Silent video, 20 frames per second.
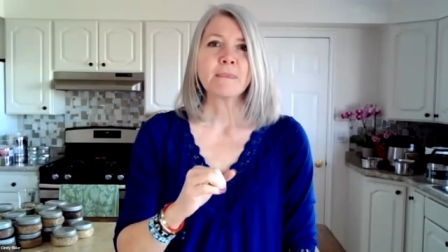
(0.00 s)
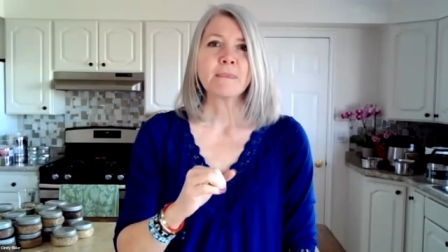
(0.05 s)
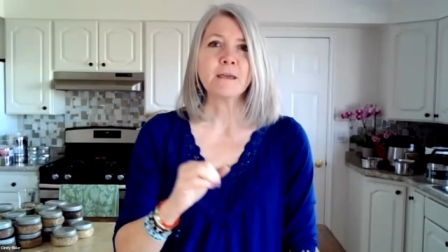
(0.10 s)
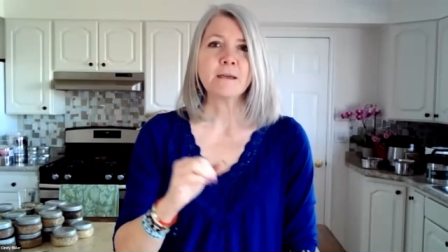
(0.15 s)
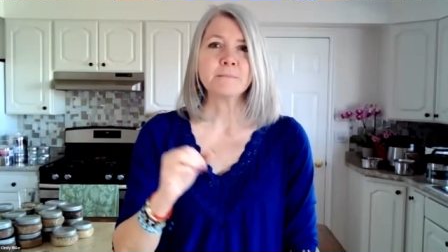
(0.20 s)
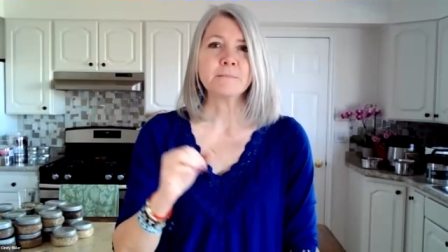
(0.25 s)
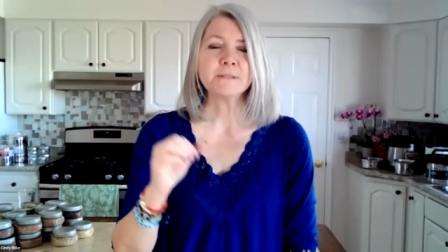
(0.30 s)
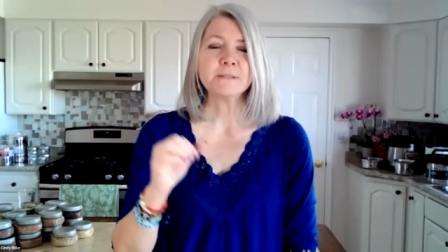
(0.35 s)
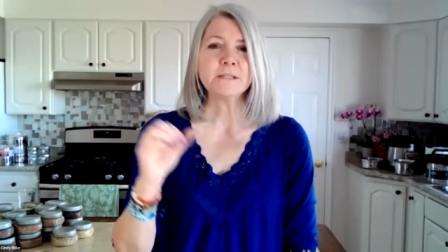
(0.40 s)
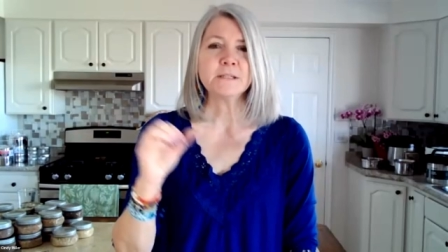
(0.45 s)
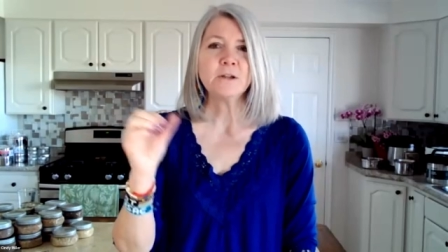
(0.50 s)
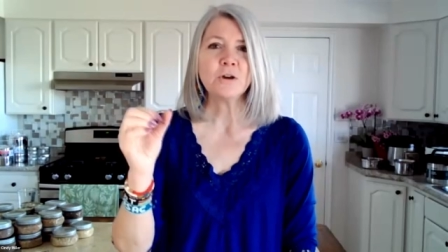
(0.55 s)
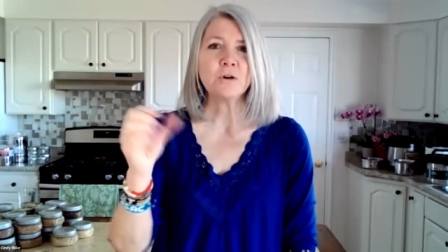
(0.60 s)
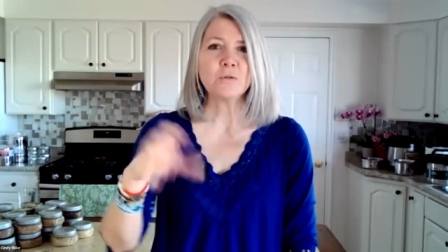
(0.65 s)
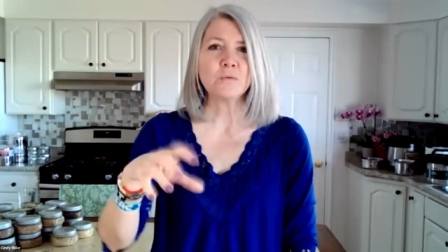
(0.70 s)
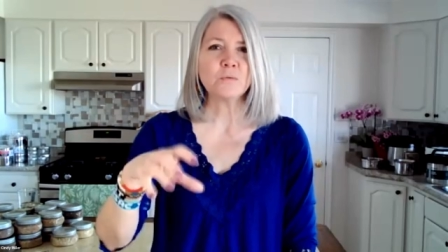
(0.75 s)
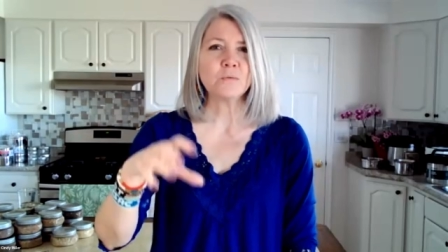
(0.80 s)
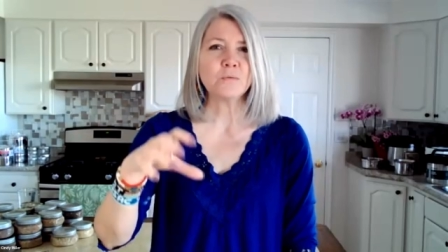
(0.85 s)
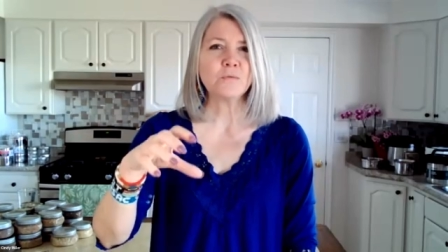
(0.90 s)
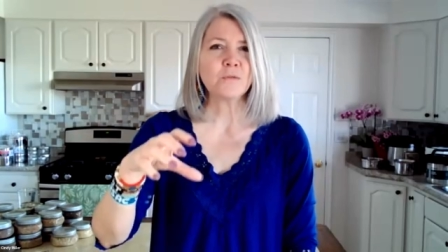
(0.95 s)
um,
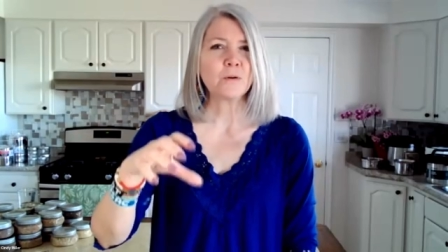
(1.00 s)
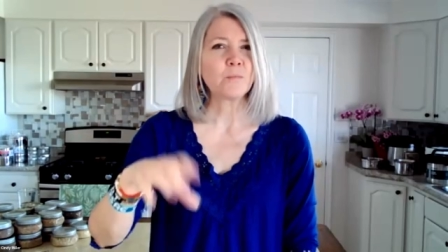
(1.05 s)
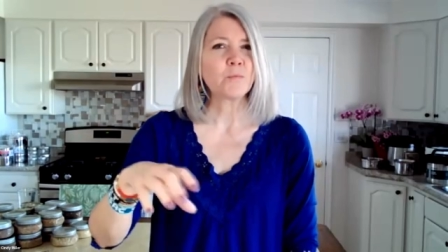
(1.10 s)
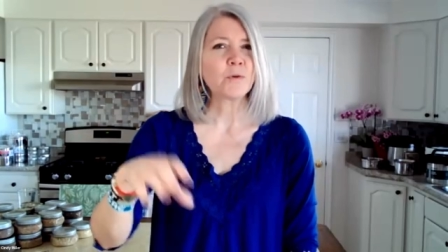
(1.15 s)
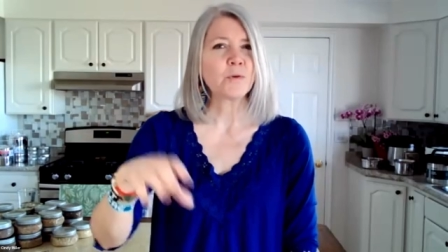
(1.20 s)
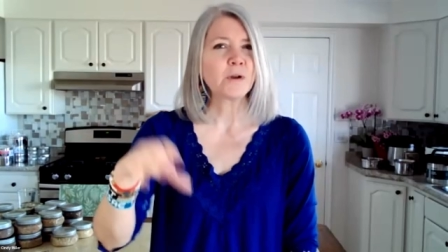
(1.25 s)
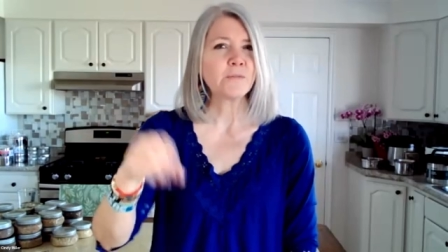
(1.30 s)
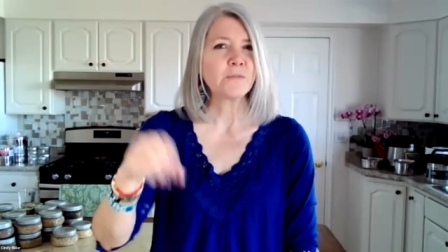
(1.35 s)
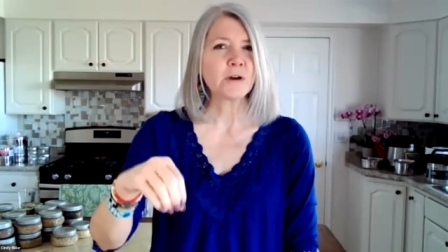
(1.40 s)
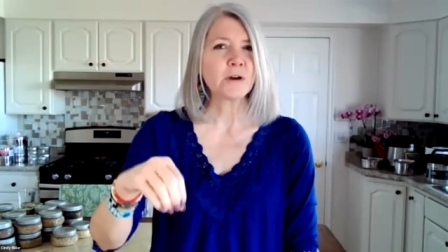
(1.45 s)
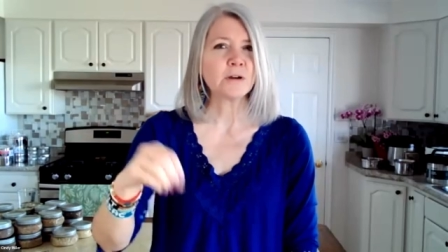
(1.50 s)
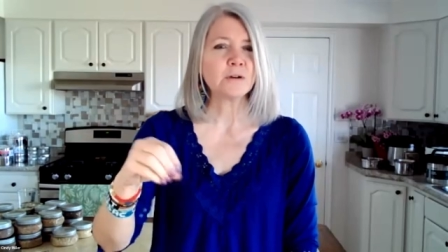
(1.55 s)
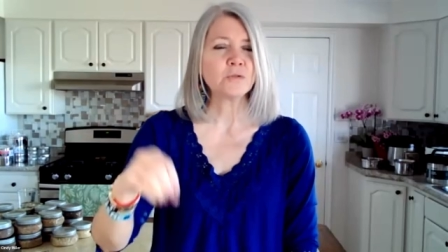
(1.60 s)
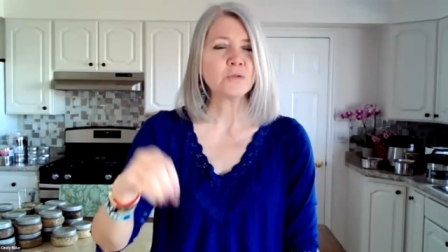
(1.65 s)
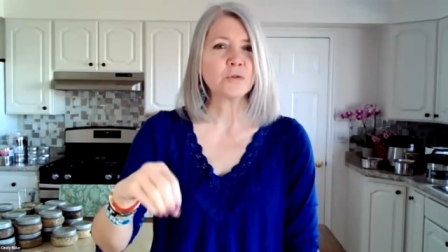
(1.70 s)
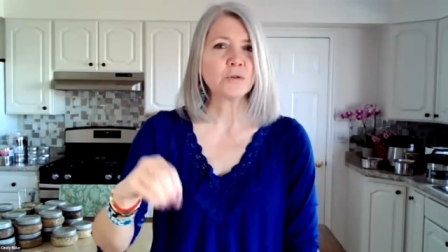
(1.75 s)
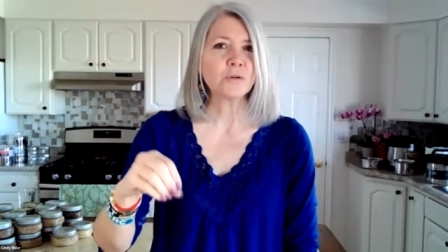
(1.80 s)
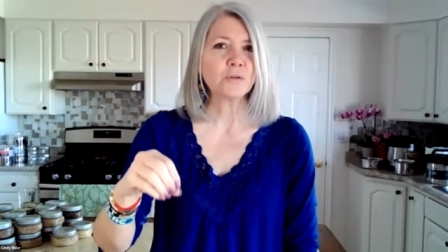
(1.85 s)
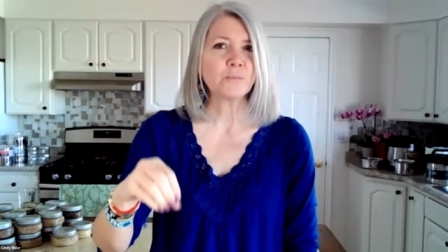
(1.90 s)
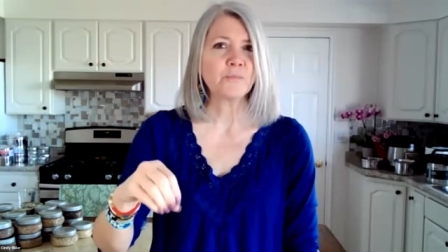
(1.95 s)
go from one of our
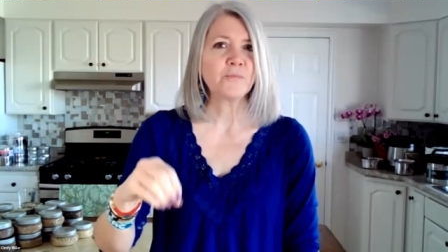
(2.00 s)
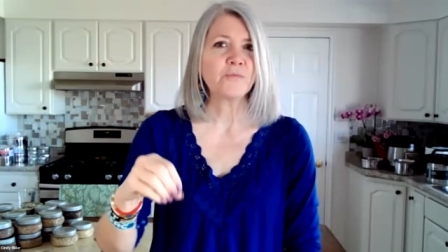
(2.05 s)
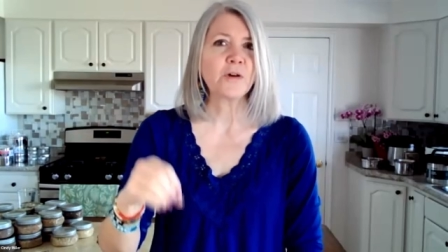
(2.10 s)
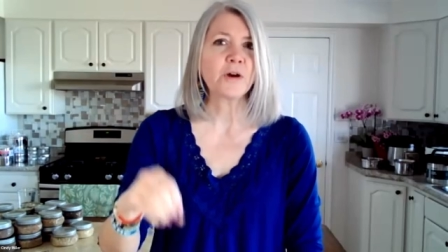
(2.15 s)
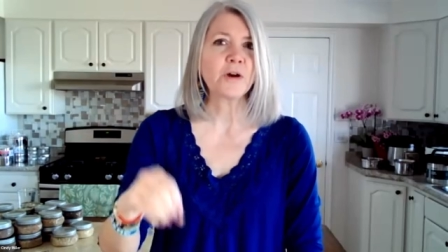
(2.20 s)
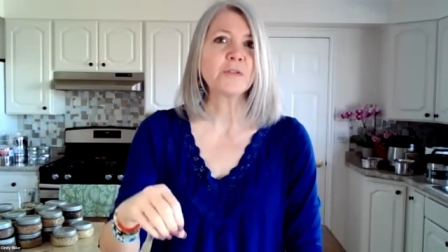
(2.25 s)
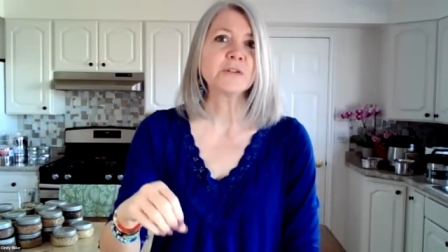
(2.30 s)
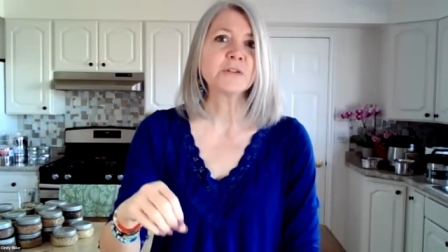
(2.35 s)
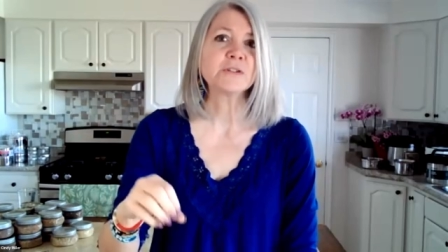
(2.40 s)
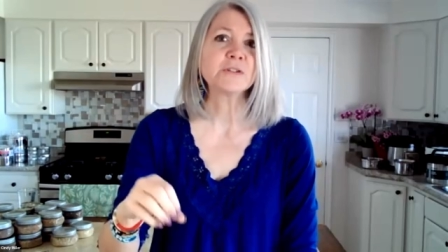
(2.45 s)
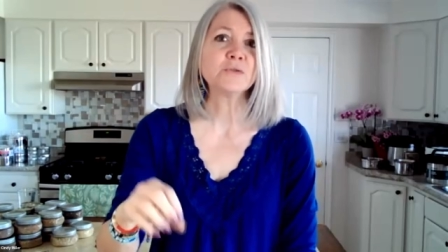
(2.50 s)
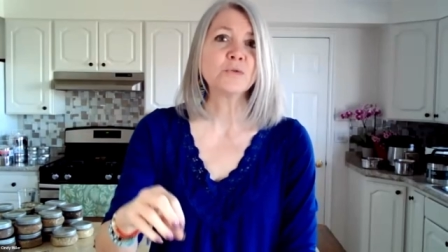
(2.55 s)
north farthest